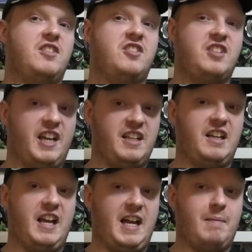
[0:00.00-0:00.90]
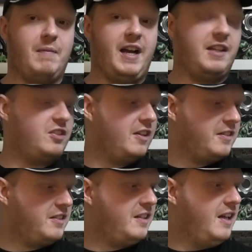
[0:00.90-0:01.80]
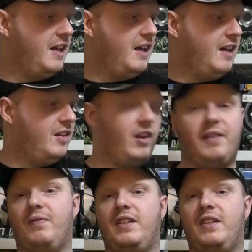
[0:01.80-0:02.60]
Sega game. It just, like,